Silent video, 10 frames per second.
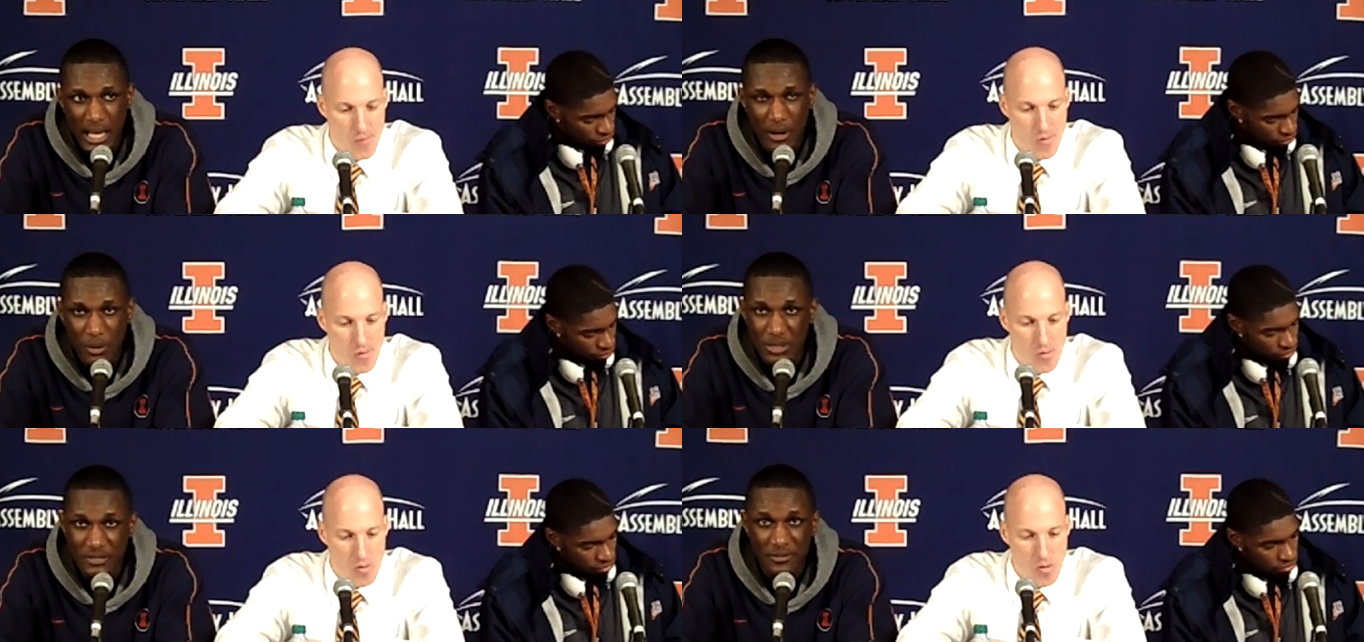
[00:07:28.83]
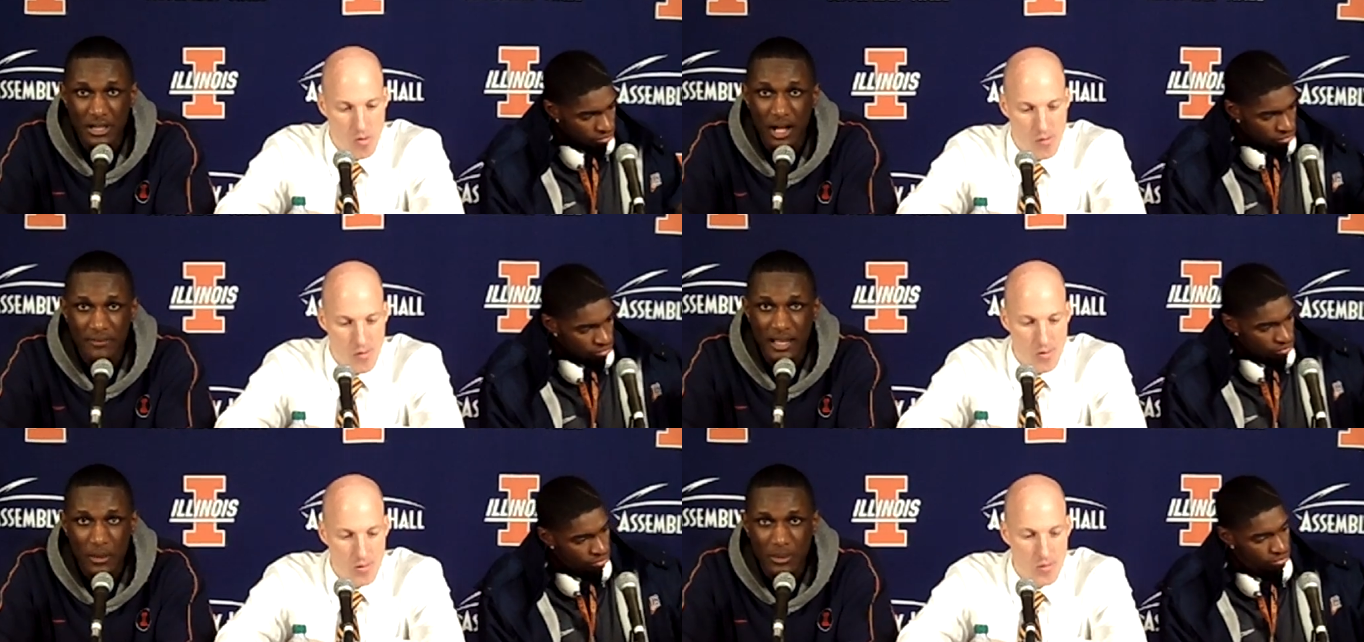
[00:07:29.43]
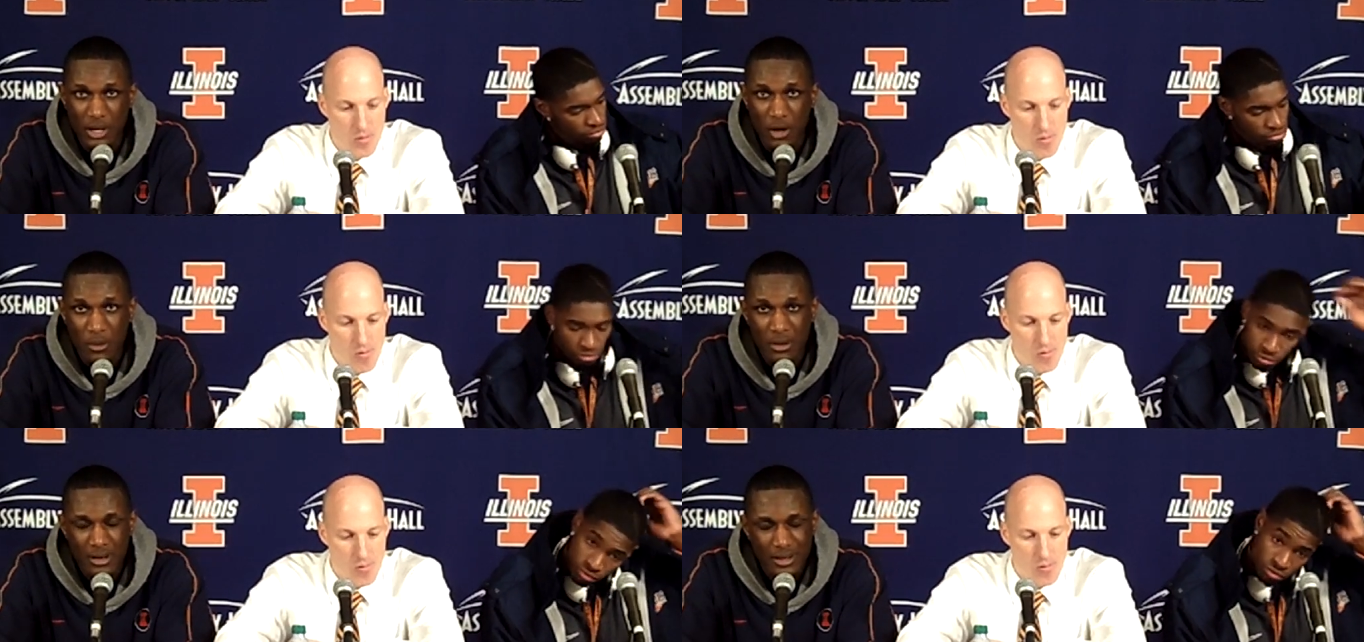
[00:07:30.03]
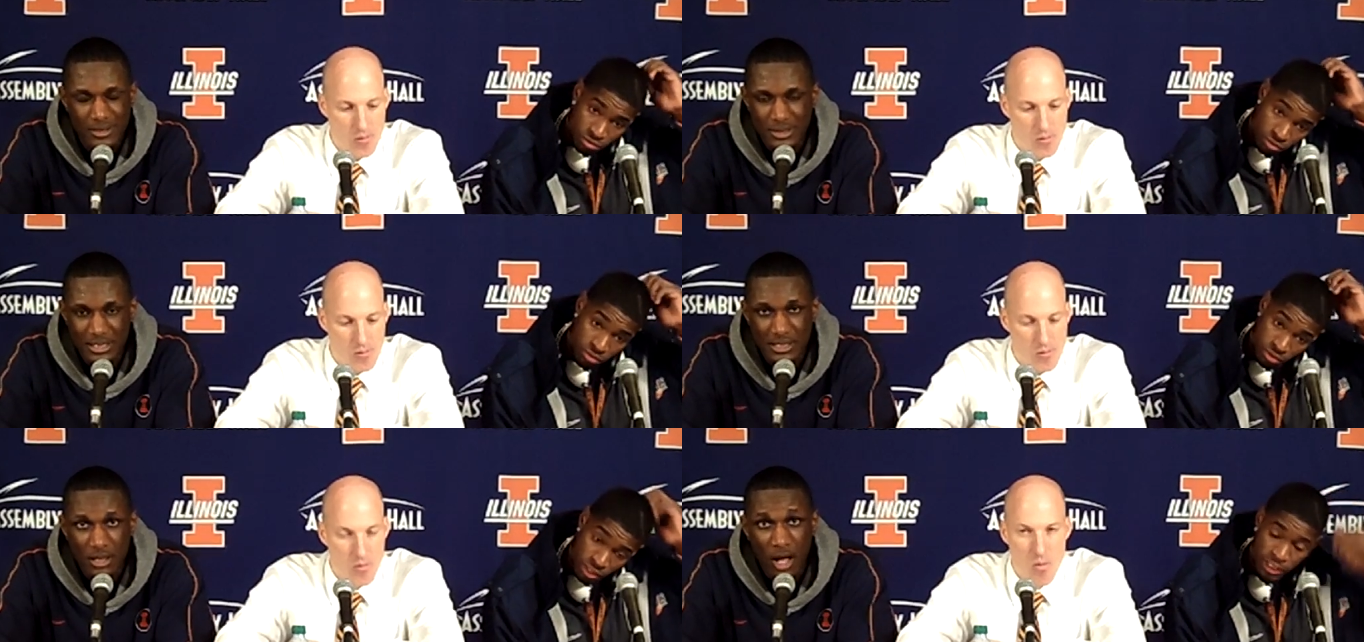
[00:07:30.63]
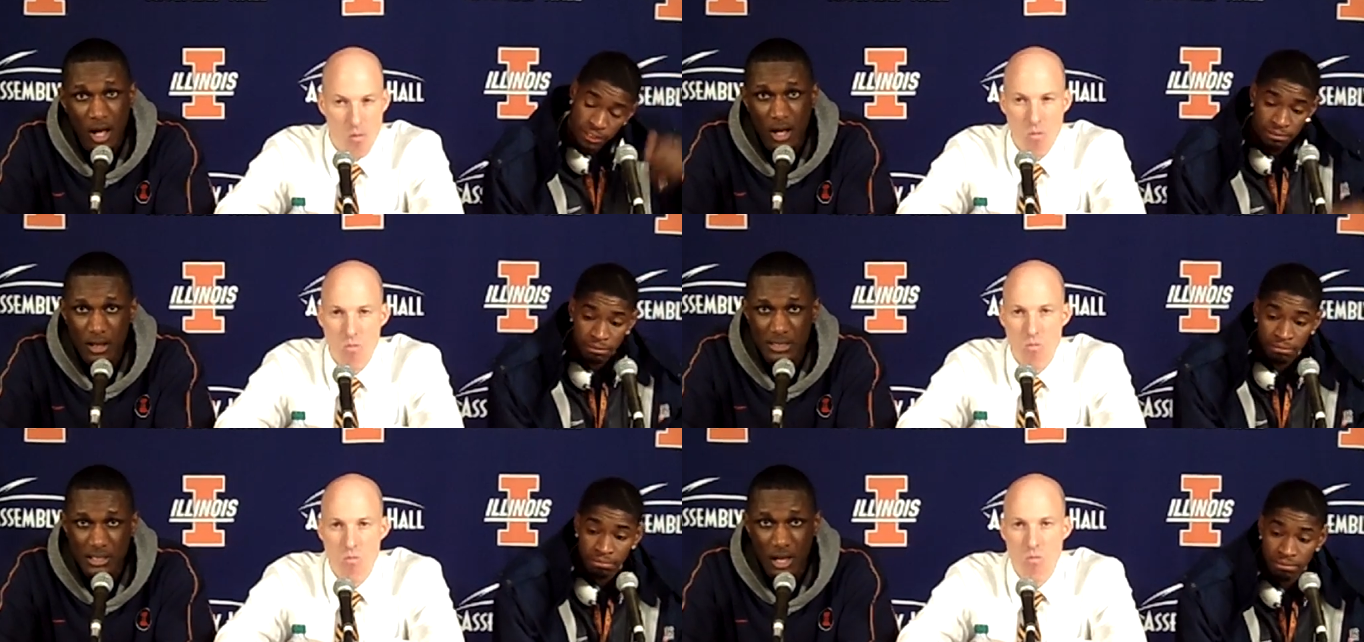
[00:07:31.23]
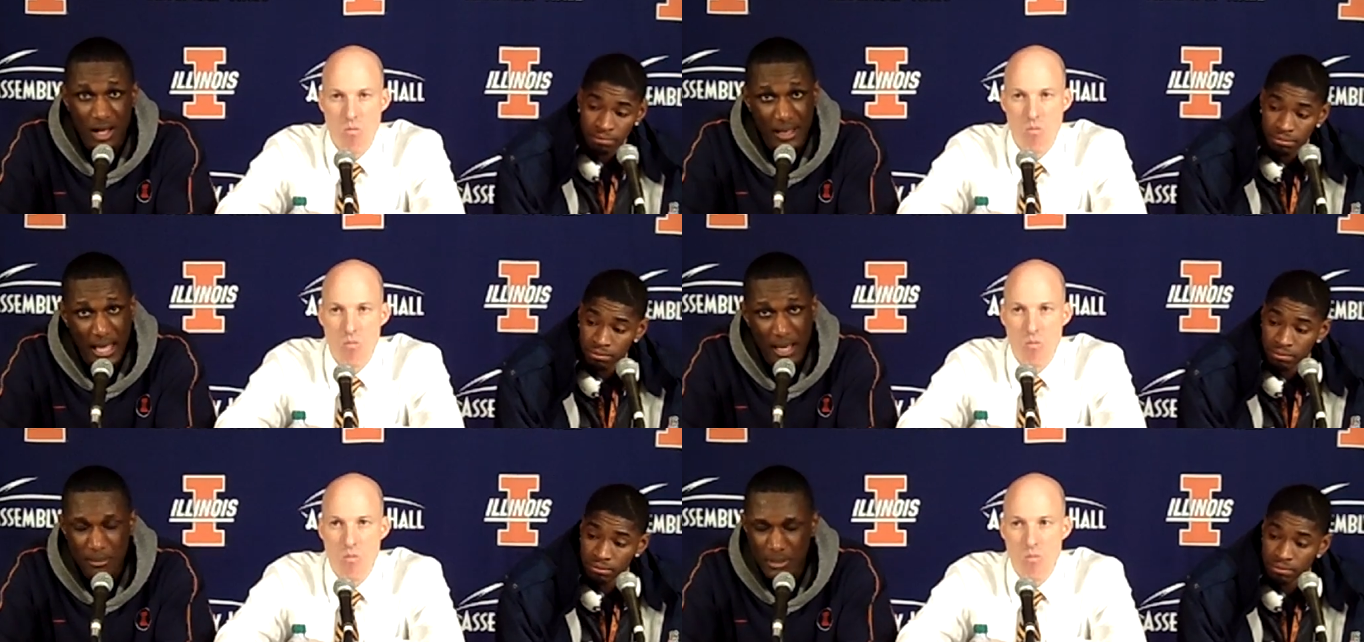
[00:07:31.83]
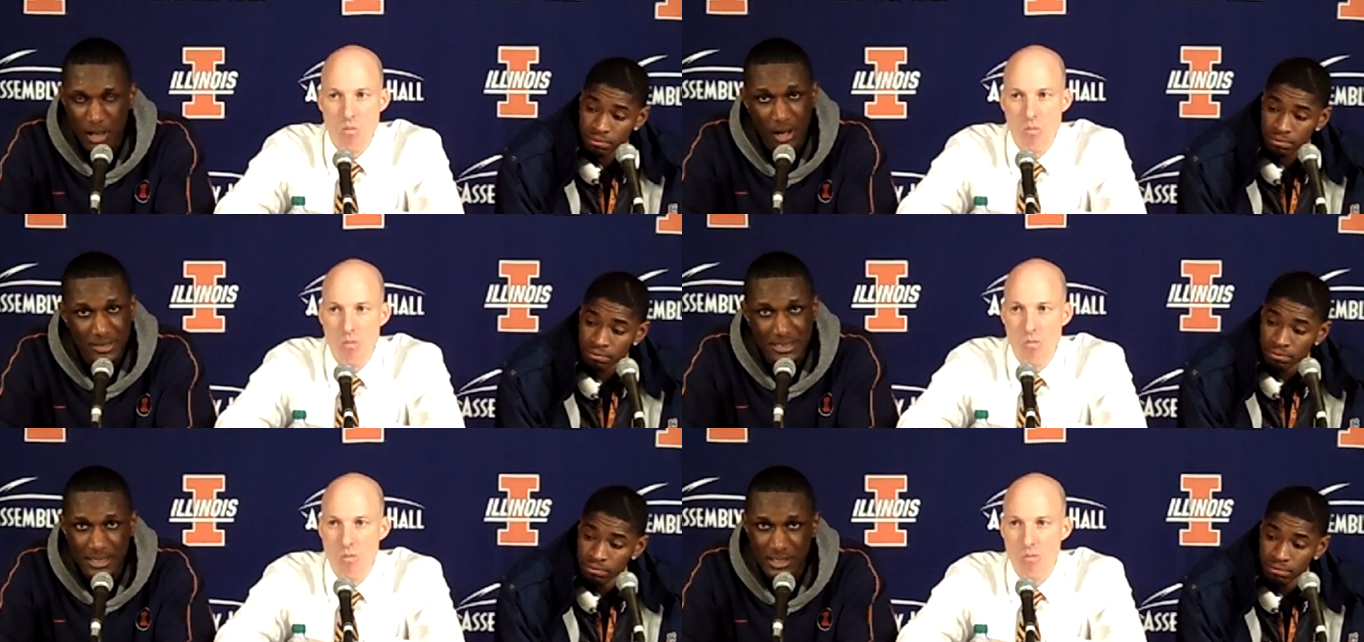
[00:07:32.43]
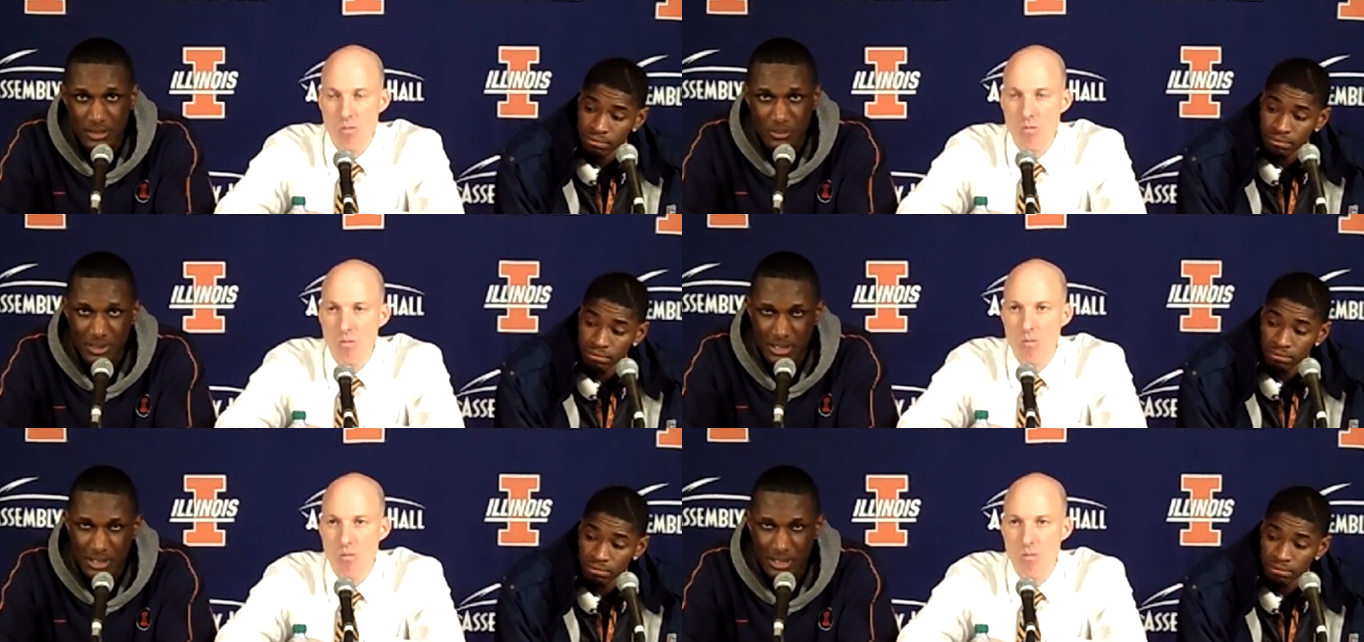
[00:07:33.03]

Speaker 1: And we just beat off there. We know it's a long game, long season.